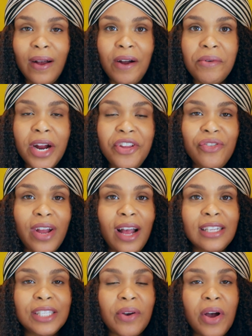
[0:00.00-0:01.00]
All right, you
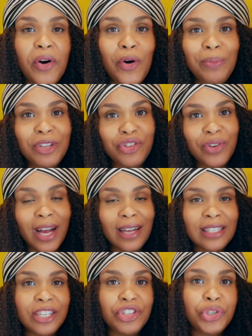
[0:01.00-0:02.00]
guys. So I hope that you
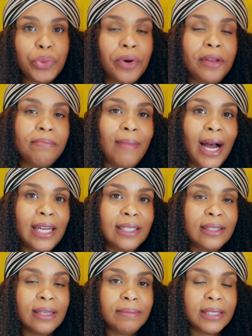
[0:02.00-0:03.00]
guys enjoyed my
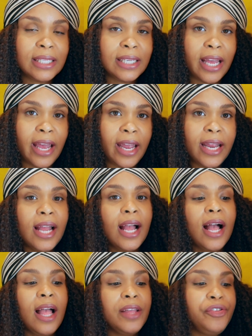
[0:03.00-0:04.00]
tips today.
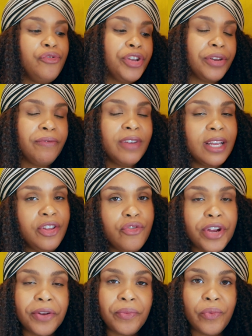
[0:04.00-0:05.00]
You can
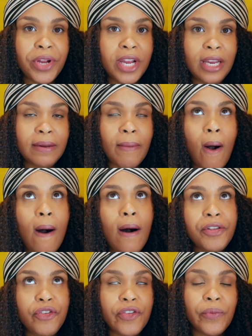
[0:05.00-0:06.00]
read
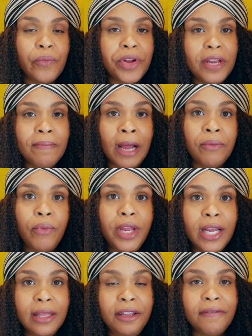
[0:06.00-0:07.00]
my
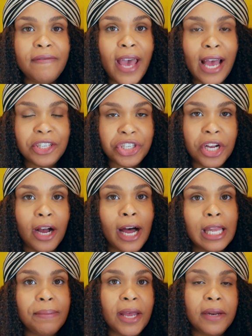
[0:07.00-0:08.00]
weekly fashion
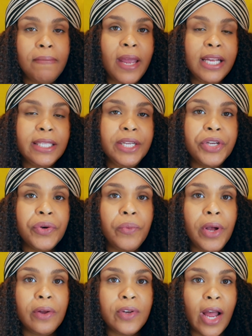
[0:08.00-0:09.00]
column at
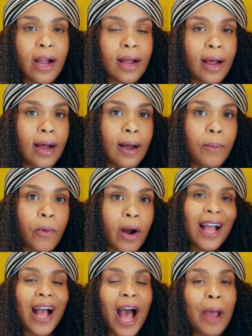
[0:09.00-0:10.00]
AmazingGoodwill.com,
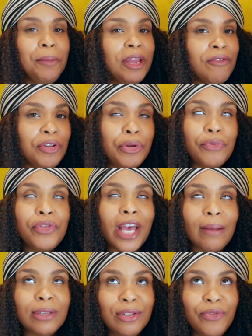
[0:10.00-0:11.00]
where I'm giving you
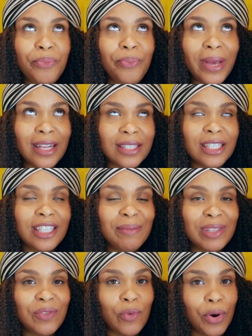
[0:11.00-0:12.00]
the absolute best
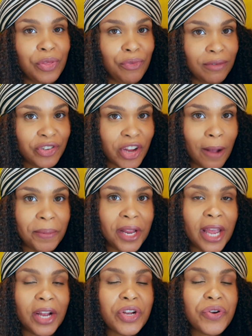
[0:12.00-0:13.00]
tips for thrift
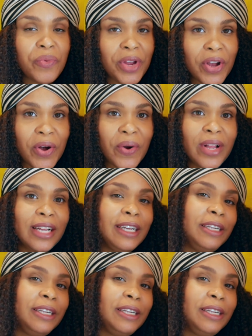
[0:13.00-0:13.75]
shopping at Goodwill.